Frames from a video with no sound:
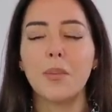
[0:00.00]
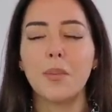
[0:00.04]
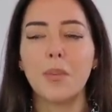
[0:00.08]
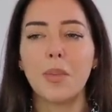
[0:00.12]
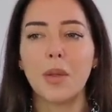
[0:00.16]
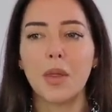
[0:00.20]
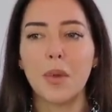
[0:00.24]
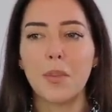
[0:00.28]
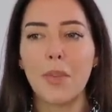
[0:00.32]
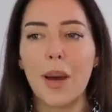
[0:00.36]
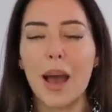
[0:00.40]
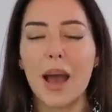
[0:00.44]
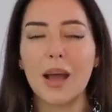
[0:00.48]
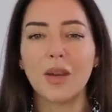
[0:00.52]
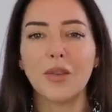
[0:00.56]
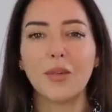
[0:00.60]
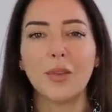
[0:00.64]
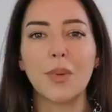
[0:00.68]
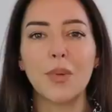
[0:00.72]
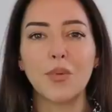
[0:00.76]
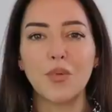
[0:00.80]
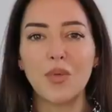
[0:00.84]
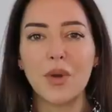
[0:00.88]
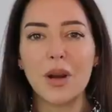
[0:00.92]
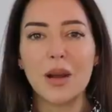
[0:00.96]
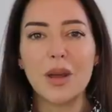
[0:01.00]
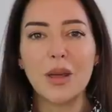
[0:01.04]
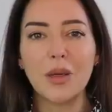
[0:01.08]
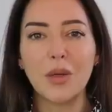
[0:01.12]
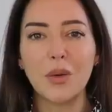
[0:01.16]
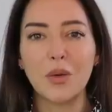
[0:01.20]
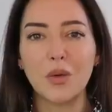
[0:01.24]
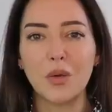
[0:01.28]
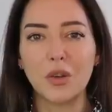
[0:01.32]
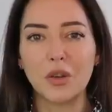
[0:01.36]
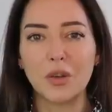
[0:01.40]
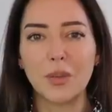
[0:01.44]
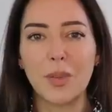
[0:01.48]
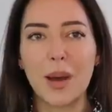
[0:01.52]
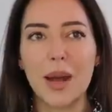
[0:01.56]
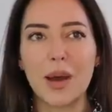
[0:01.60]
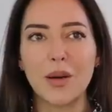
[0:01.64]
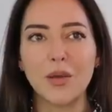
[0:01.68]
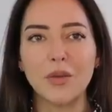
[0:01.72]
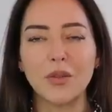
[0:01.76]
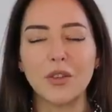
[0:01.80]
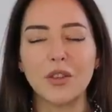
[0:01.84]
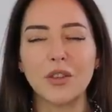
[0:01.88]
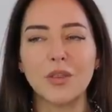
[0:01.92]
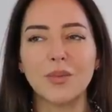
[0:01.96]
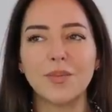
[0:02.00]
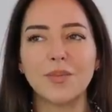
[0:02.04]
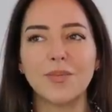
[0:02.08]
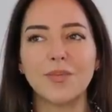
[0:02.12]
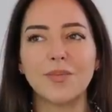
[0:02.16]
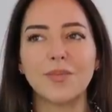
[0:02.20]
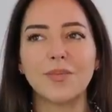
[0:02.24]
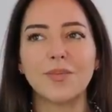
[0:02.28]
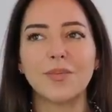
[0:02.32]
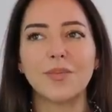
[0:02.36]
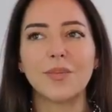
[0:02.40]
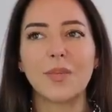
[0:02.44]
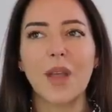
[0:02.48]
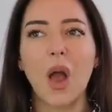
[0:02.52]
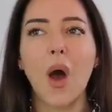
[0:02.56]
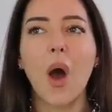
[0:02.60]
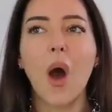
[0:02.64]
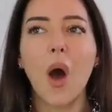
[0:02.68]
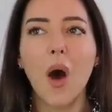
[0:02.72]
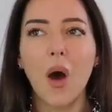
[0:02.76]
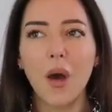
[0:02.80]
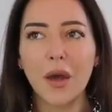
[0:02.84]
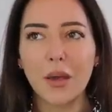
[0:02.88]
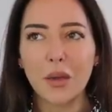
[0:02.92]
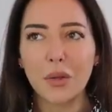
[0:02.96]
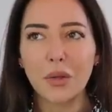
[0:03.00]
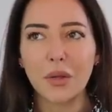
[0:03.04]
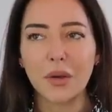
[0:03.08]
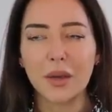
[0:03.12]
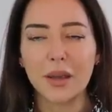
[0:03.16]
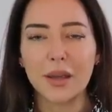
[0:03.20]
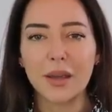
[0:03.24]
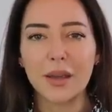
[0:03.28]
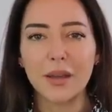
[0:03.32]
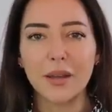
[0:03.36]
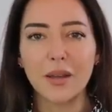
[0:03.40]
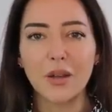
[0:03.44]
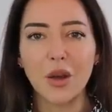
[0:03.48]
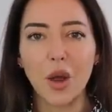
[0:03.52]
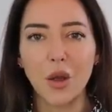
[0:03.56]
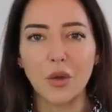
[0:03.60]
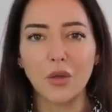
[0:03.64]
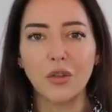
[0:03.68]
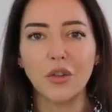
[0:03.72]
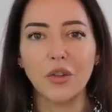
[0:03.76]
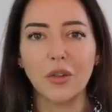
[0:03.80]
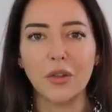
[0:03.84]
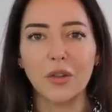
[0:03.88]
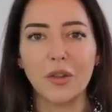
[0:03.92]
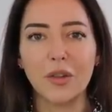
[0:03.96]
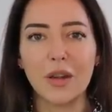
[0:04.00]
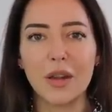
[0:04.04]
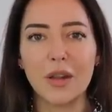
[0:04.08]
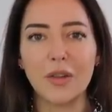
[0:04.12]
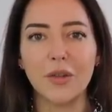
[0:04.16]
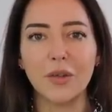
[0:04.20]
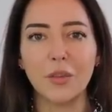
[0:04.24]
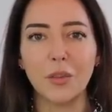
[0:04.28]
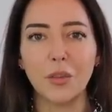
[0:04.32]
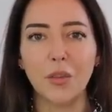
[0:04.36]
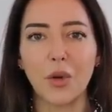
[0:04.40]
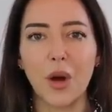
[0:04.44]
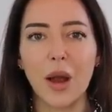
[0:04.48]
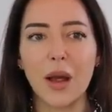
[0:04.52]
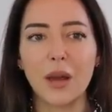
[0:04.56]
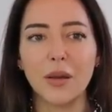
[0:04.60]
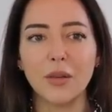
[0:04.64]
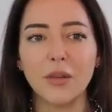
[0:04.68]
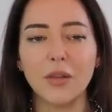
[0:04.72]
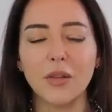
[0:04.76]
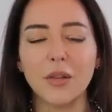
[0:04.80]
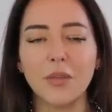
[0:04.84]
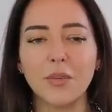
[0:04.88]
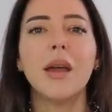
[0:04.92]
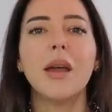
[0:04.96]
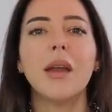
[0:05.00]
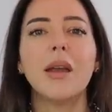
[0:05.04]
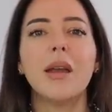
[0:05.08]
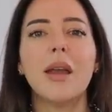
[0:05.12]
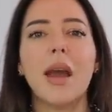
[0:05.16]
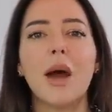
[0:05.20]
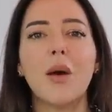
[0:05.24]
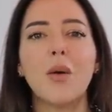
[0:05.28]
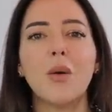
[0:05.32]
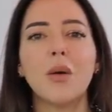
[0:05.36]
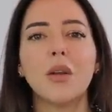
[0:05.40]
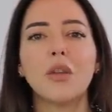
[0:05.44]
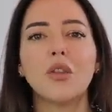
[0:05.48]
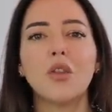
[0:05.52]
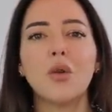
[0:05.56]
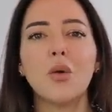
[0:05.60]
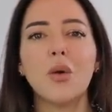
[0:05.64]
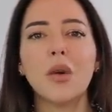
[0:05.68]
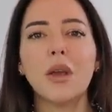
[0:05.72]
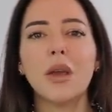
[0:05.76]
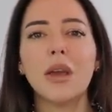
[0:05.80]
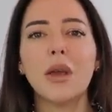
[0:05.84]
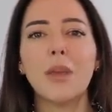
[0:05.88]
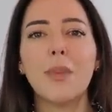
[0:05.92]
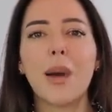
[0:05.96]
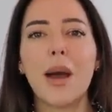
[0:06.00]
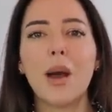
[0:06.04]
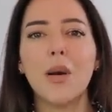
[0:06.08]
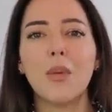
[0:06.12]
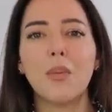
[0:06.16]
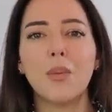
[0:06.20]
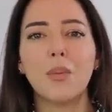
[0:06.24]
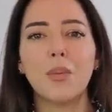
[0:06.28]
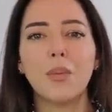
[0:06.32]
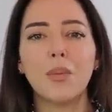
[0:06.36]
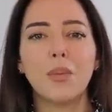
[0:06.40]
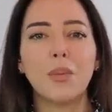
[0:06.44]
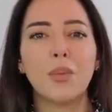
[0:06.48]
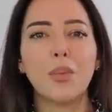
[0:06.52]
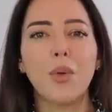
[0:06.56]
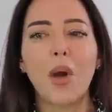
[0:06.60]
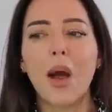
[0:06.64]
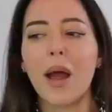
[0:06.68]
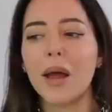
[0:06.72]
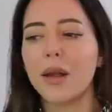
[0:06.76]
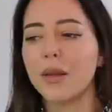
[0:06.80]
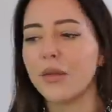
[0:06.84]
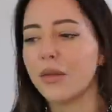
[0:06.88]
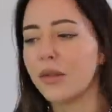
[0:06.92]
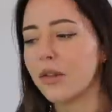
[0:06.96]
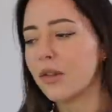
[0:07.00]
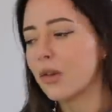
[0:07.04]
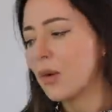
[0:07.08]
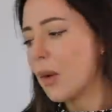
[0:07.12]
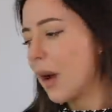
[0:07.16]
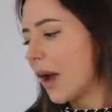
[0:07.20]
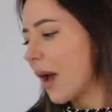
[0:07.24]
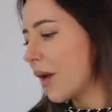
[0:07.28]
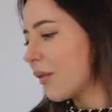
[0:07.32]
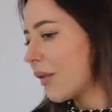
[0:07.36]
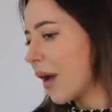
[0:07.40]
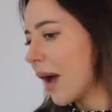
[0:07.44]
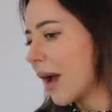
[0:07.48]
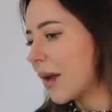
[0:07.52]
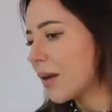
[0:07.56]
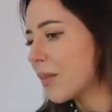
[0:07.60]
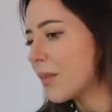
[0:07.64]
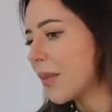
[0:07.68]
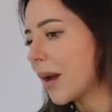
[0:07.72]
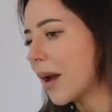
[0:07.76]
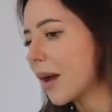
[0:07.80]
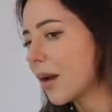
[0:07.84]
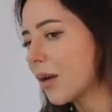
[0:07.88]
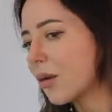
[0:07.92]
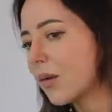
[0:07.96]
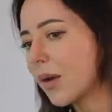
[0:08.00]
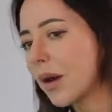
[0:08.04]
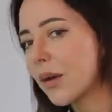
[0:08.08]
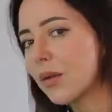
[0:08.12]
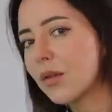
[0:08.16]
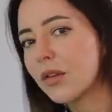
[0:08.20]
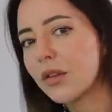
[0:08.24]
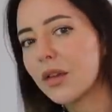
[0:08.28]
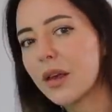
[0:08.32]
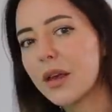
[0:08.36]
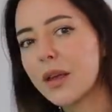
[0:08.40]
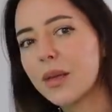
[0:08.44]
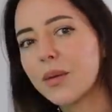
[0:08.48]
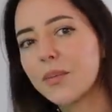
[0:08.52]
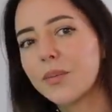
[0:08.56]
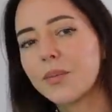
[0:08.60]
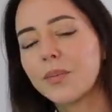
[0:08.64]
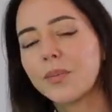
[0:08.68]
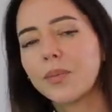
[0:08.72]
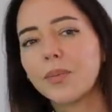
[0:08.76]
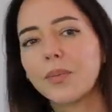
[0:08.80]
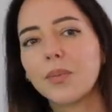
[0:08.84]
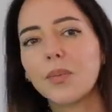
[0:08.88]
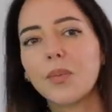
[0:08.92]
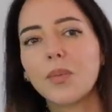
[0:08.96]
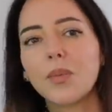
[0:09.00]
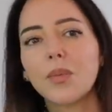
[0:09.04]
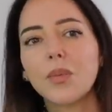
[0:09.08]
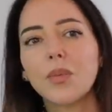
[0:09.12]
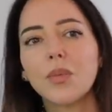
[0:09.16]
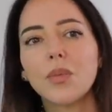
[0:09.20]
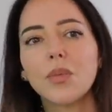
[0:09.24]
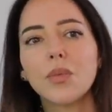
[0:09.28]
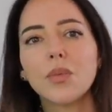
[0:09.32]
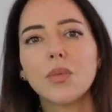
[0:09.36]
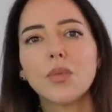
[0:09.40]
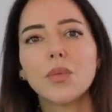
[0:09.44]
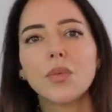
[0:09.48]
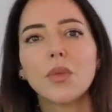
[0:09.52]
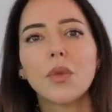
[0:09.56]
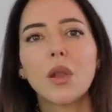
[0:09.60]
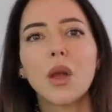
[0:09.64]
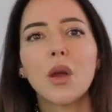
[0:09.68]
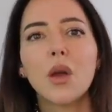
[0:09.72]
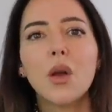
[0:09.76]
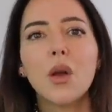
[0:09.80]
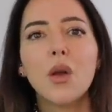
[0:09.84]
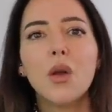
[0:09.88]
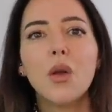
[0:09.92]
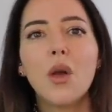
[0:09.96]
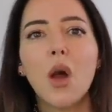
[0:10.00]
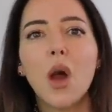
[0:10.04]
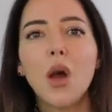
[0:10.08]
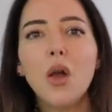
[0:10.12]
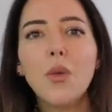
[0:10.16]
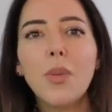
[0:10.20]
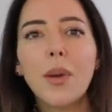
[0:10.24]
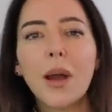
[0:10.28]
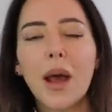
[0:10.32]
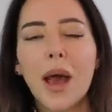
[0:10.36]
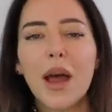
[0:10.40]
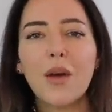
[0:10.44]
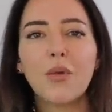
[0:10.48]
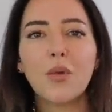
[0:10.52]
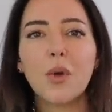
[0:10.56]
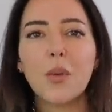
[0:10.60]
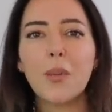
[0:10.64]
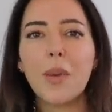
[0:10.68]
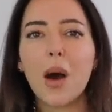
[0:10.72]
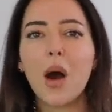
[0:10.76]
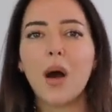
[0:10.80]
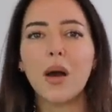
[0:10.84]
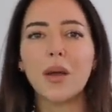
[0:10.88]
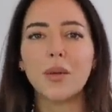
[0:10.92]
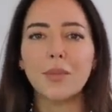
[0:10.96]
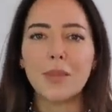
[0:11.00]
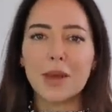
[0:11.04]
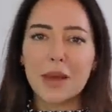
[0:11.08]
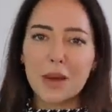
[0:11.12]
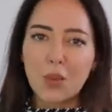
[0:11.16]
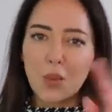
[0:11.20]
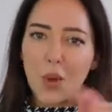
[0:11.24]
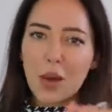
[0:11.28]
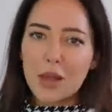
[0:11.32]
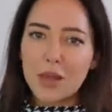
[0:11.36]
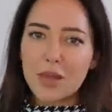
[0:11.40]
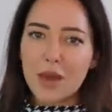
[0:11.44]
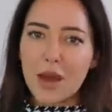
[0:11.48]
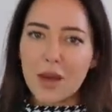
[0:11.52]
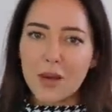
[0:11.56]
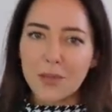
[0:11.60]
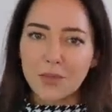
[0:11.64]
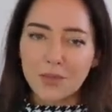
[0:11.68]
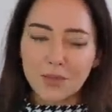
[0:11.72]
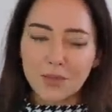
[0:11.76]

but the bag's been really thought about? I think Coach is a decent brand. Now, talking about brands, do I have a handbag around here? No, but I have one behind me. Wait there.